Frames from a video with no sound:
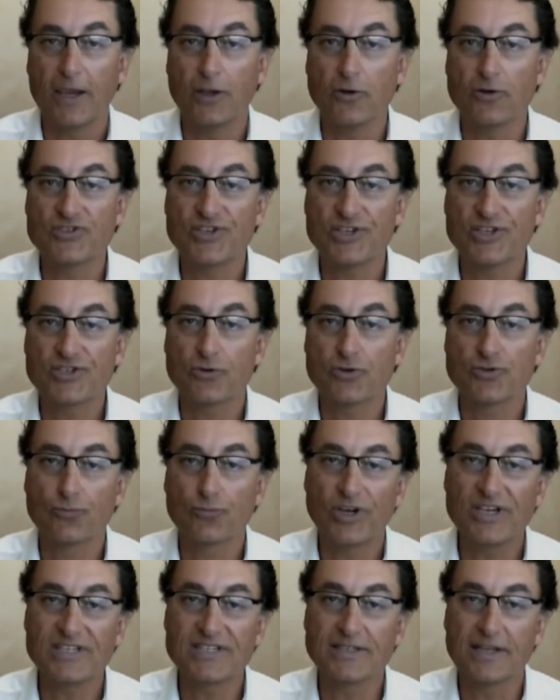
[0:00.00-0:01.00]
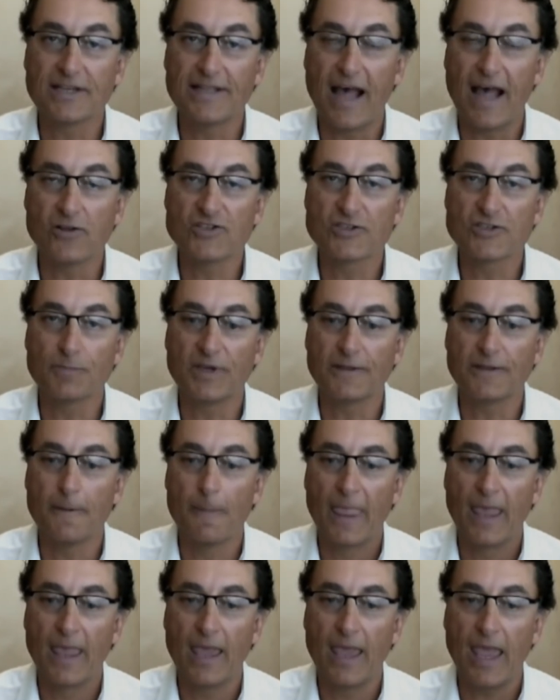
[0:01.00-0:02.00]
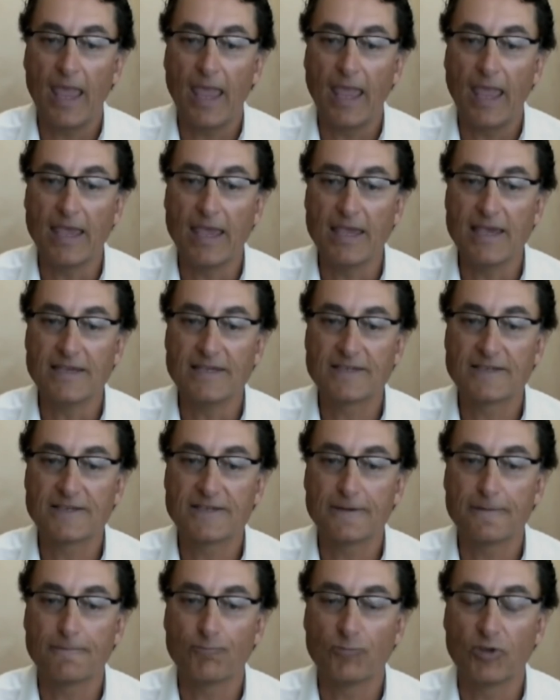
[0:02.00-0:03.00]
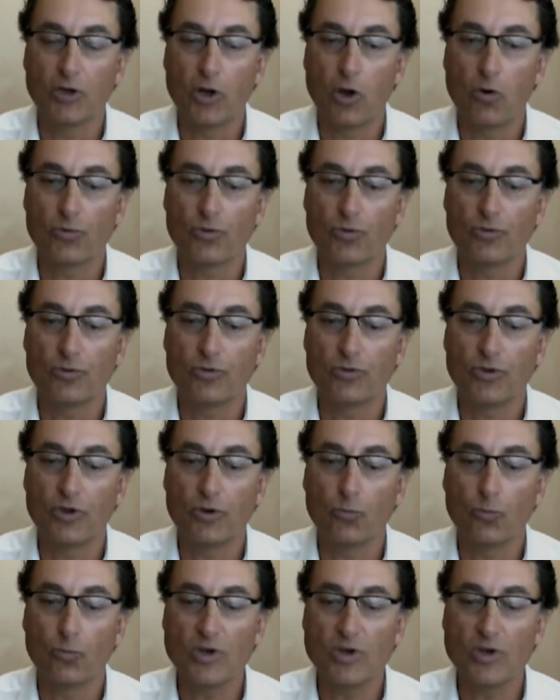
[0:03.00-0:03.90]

Cisco's recent announcement is, there